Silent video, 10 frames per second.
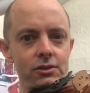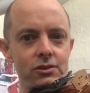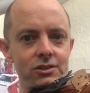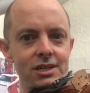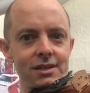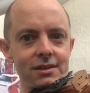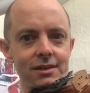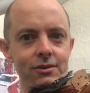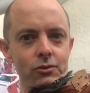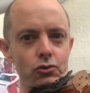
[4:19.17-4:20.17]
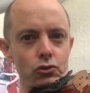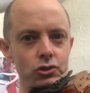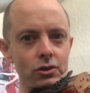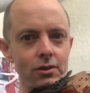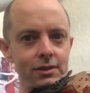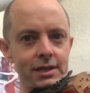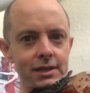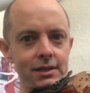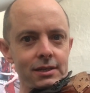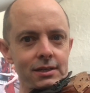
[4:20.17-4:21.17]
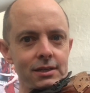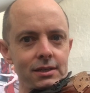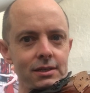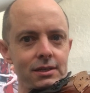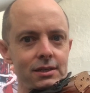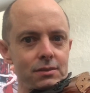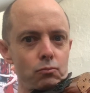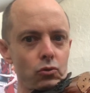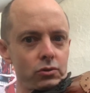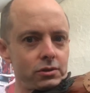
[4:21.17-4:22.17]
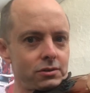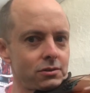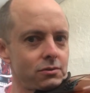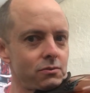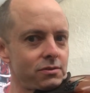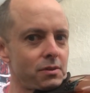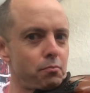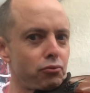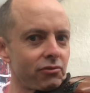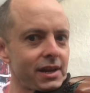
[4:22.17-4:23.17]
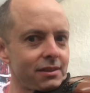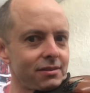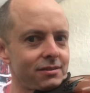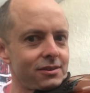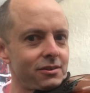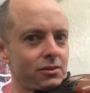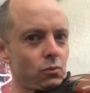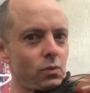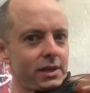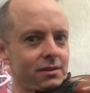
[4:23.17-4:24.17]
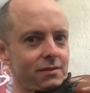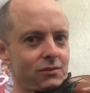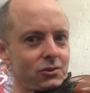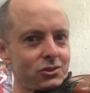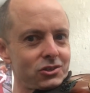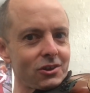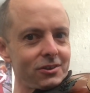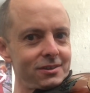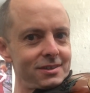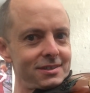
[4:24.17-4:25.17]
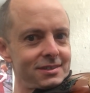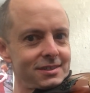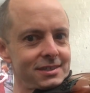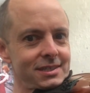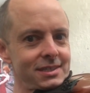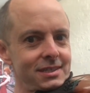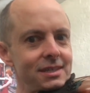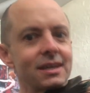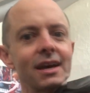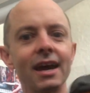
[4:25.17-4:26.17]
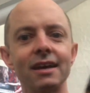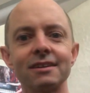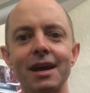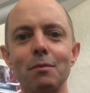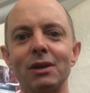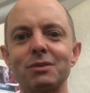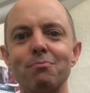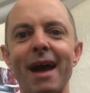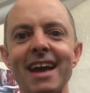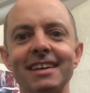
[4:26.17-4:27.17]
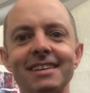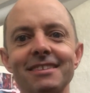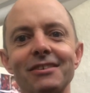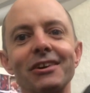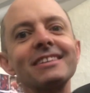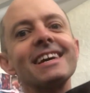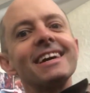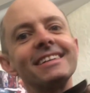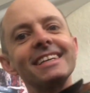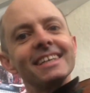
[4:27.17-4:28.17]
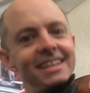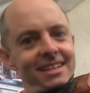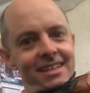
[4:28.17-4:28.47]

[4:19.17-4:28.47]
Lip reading: chin and on your shoulder is more to do with the breadth, the width of your shoulders and how much padding you've got down here